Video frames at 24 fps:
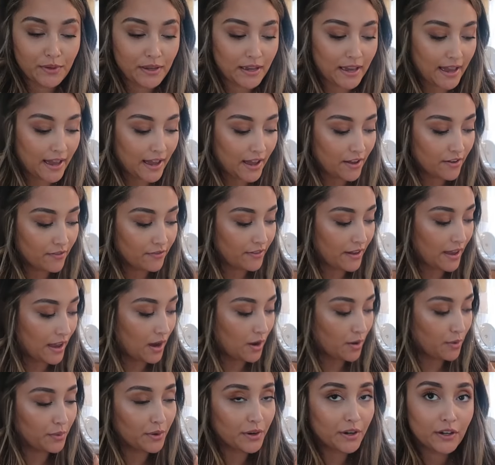we have
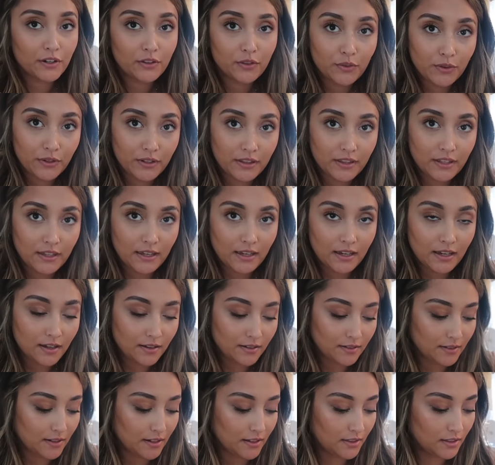our tortilla,
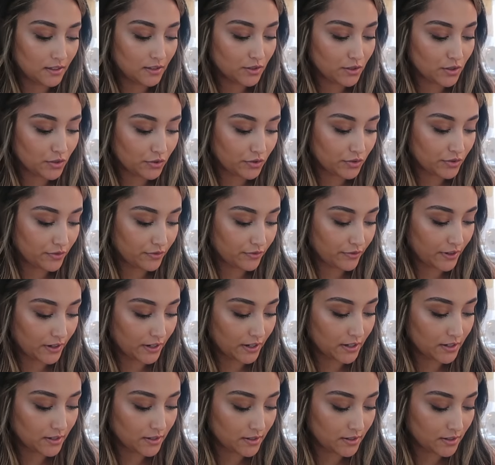and this goes
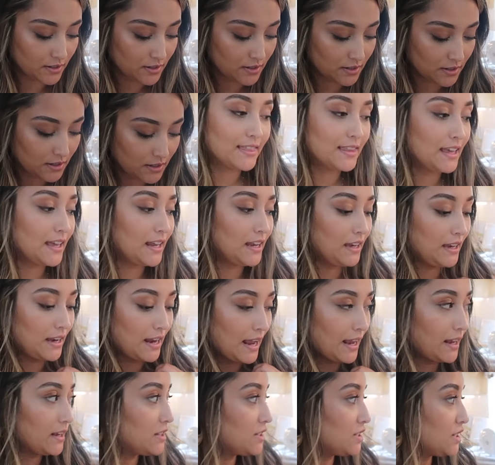first. And then
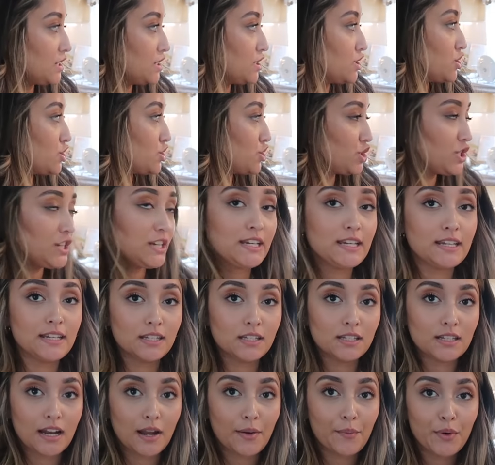next is
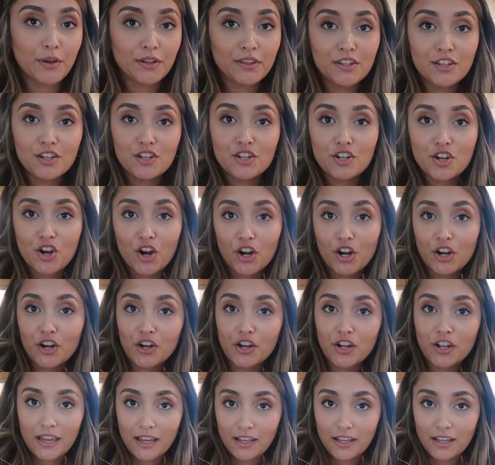cheese, and I bought the jarred